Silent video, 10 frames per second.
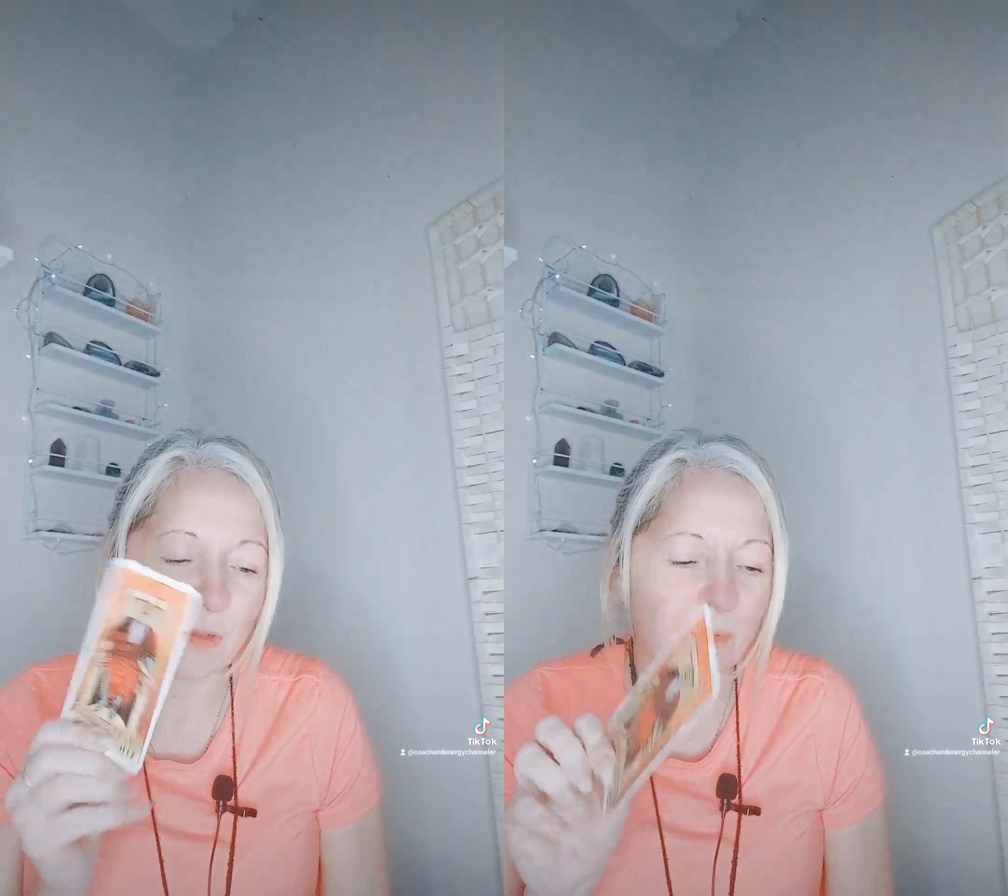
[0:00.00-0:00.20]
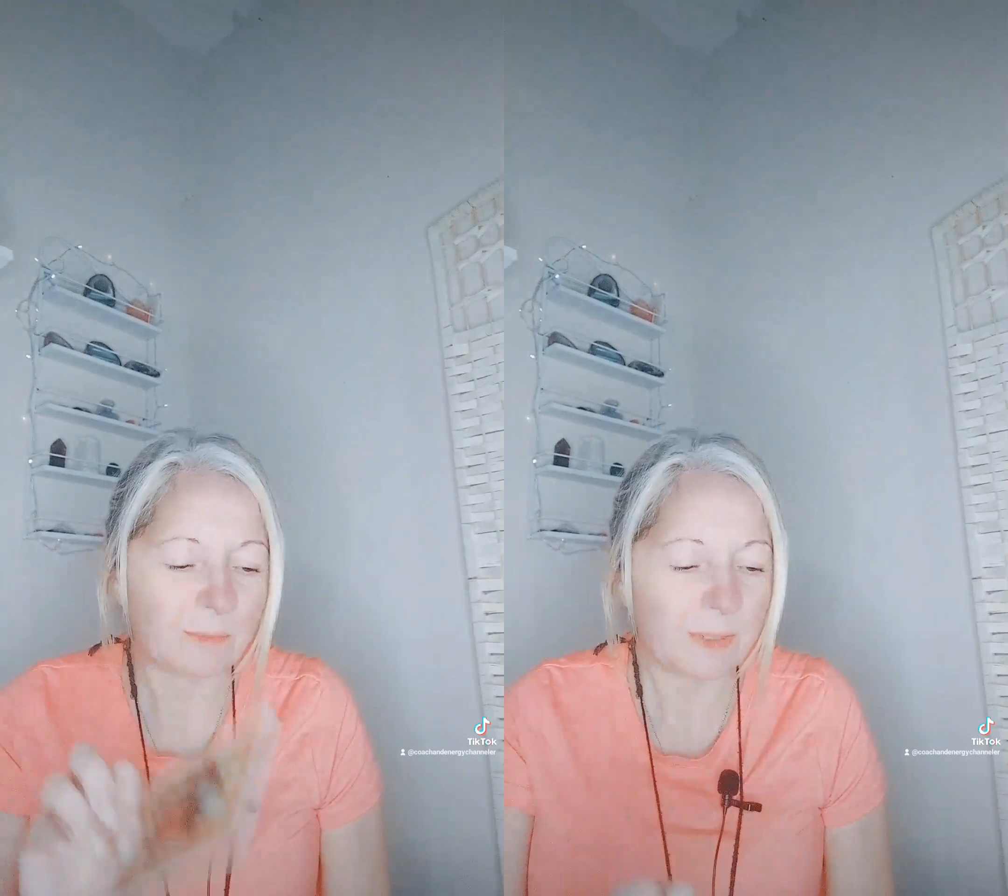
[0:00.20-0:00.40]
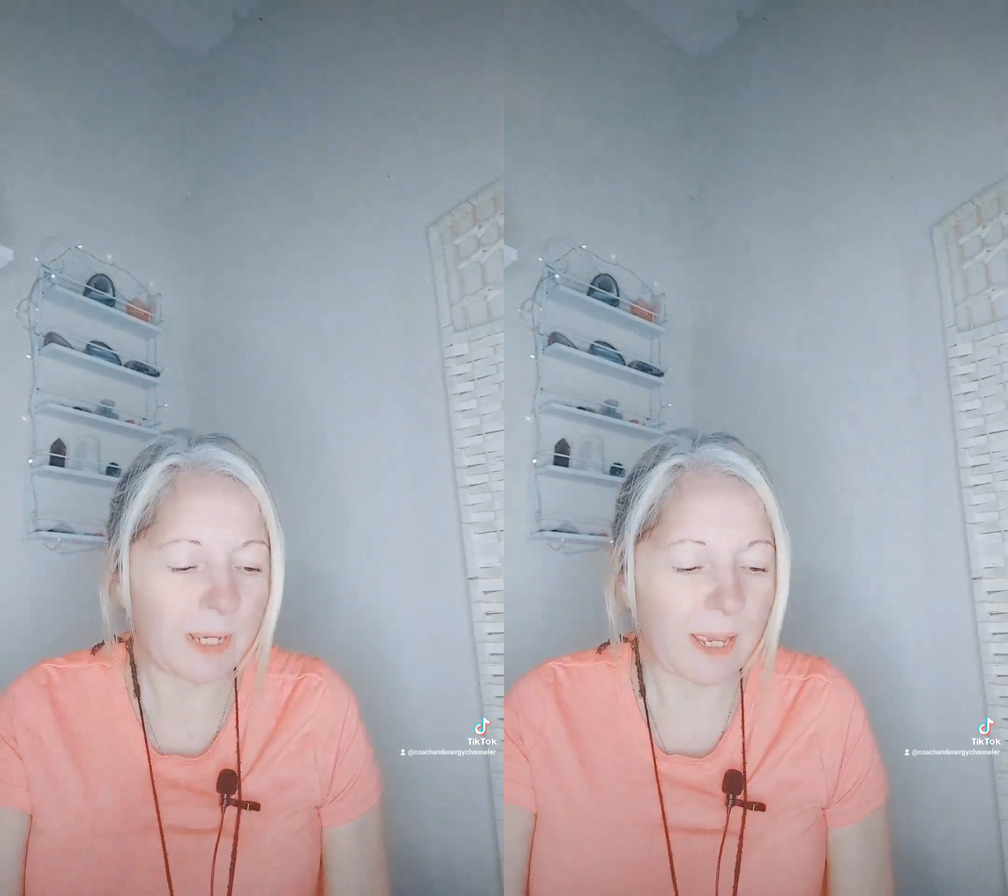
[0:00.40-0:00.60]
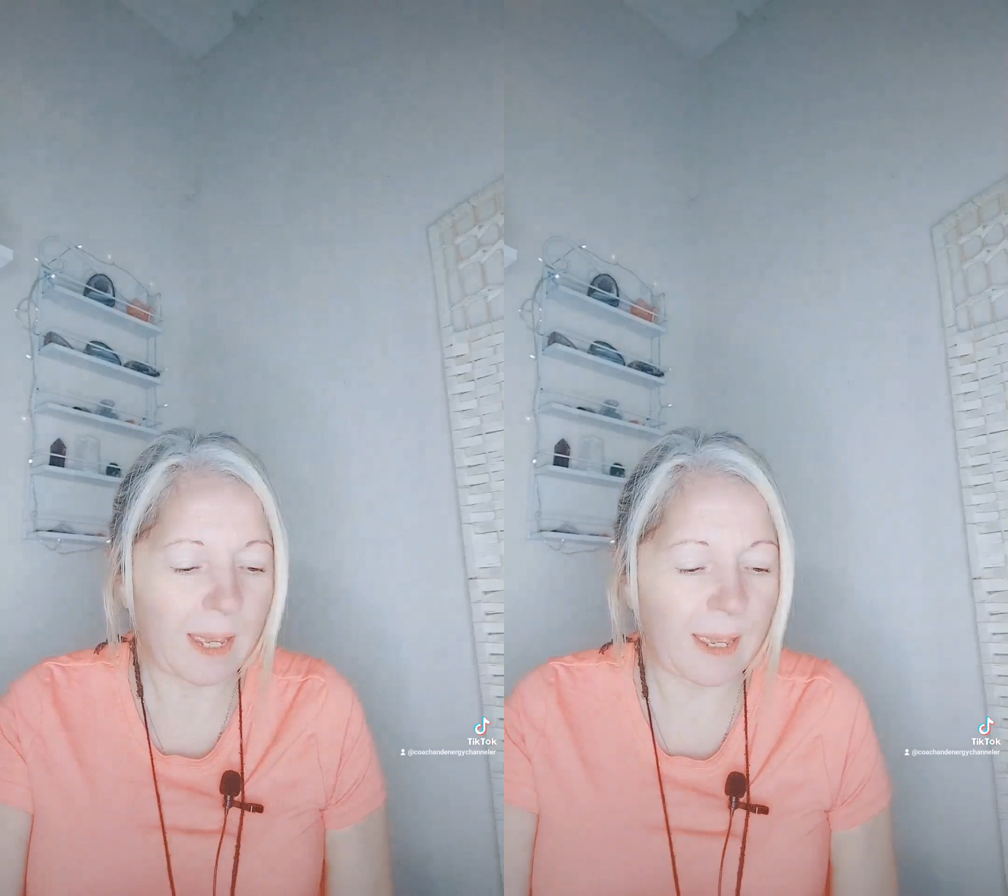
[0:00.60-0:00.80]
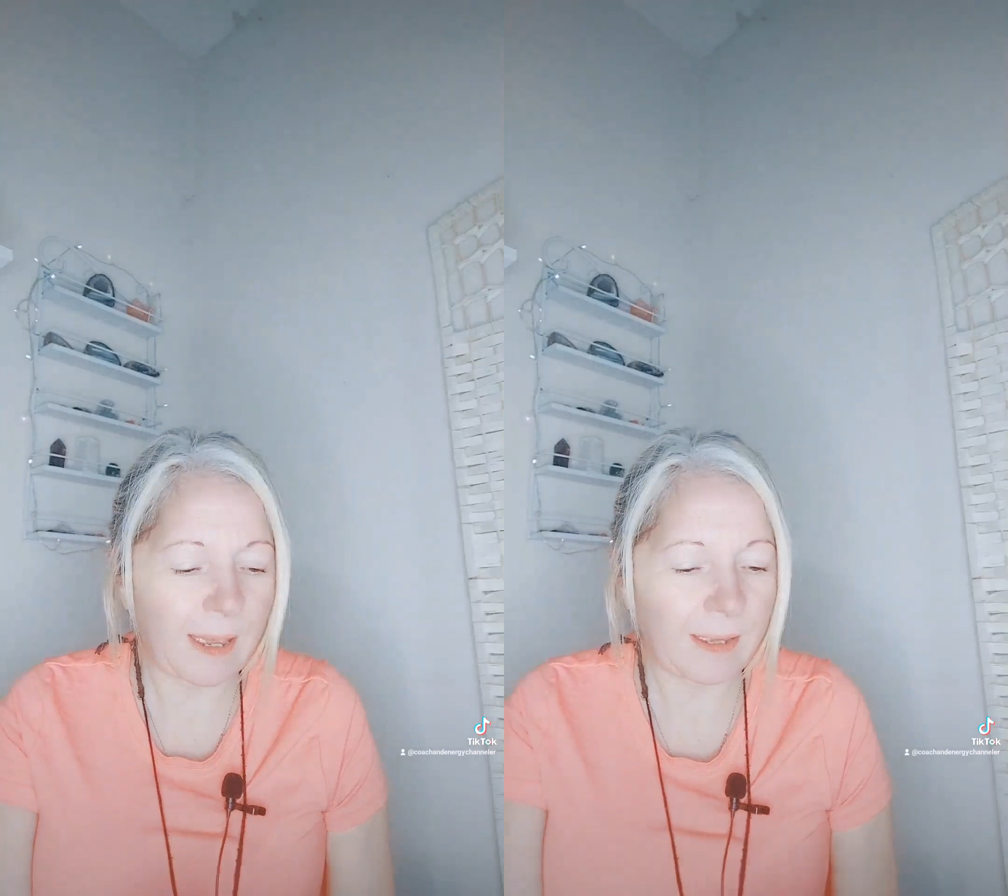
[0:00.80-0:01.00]
do
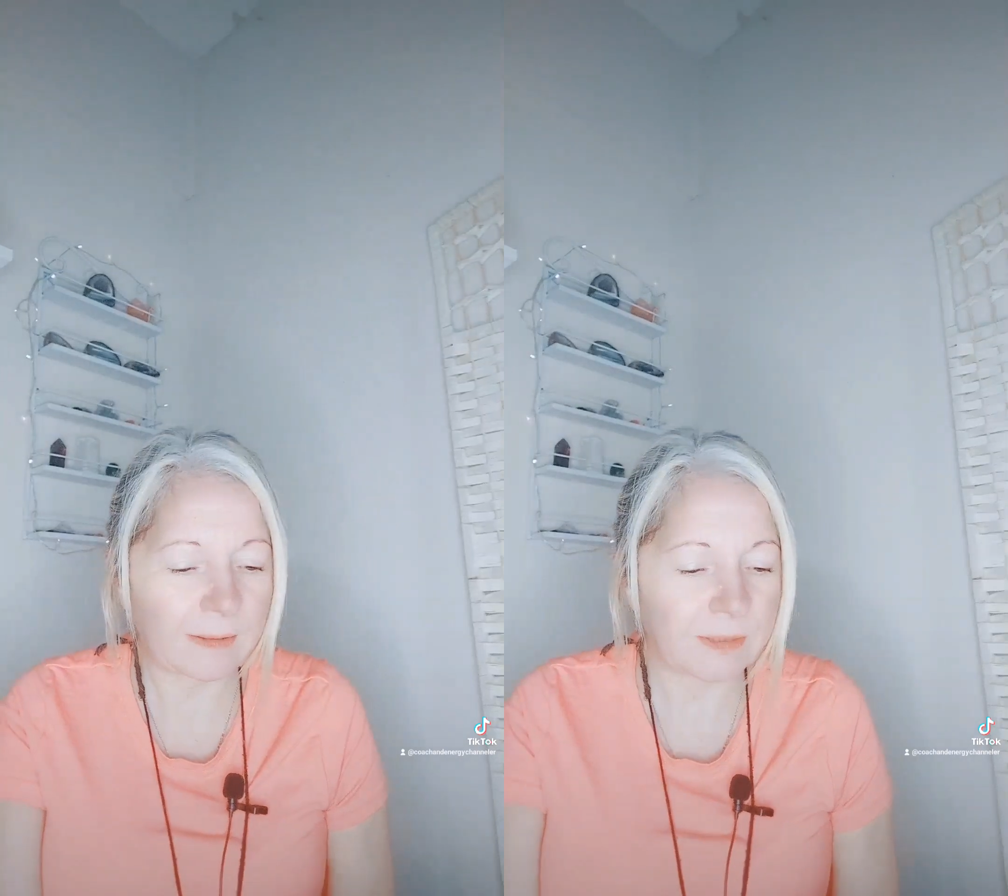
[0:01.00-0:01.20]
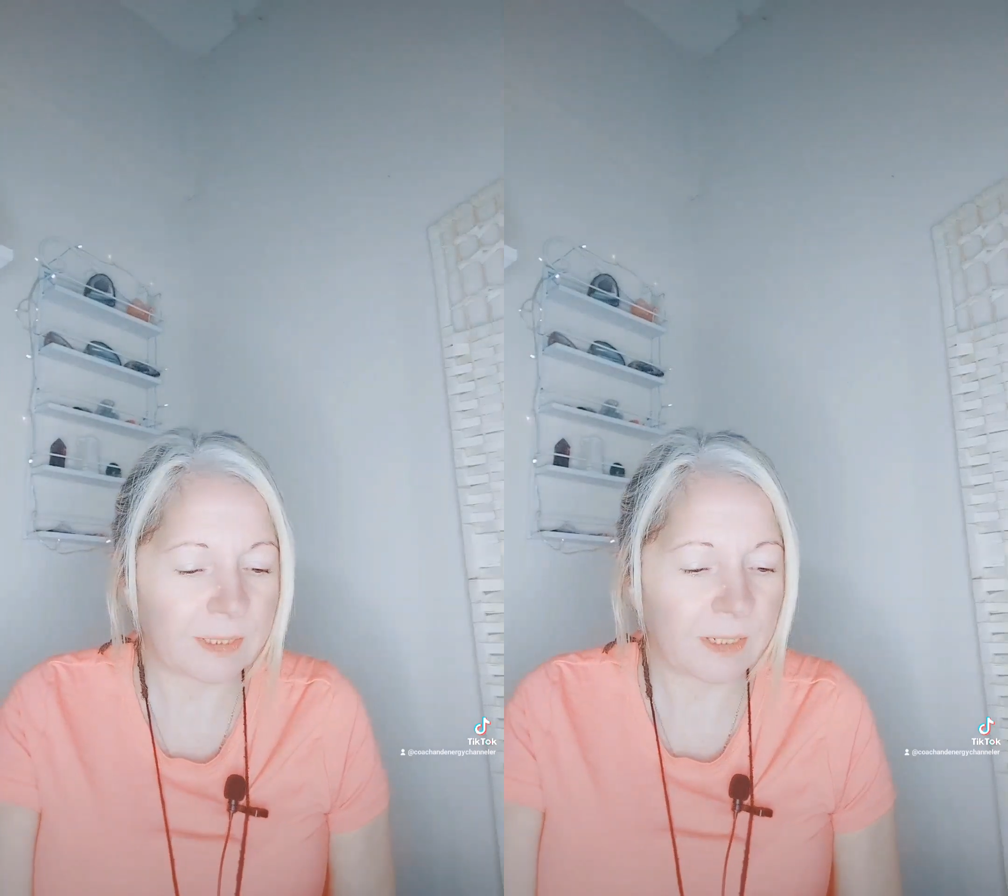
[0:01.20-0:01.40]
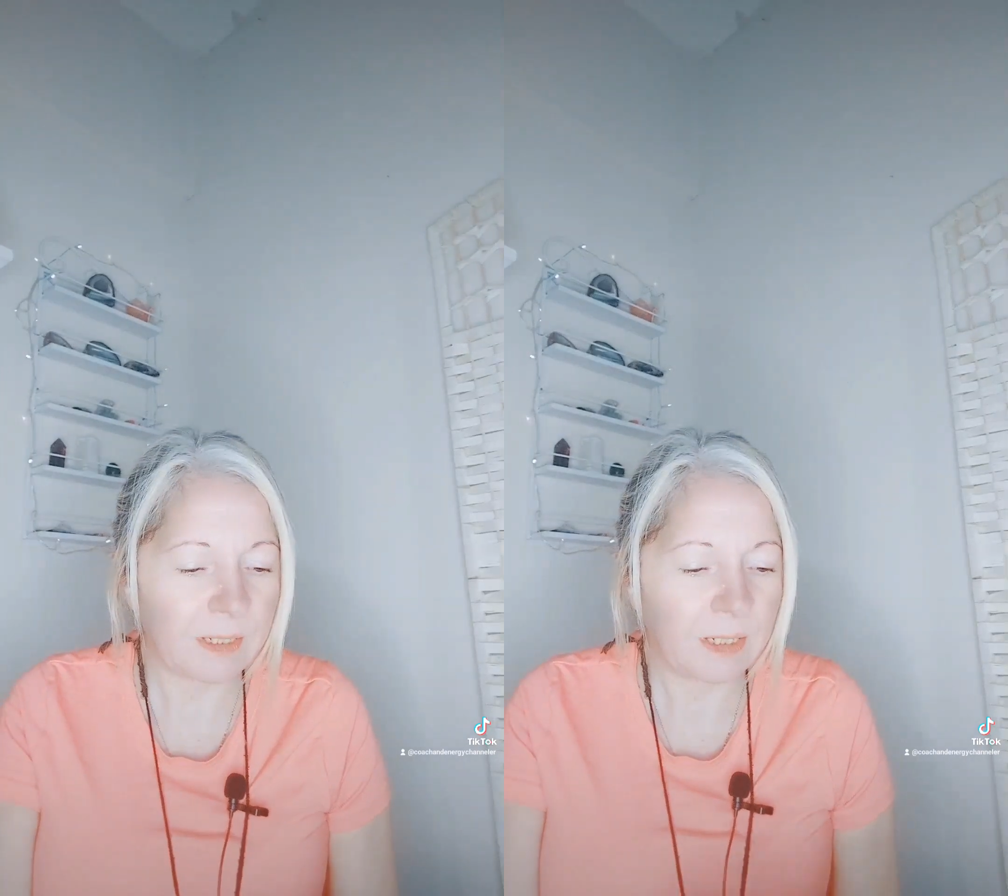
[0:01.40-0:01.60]
and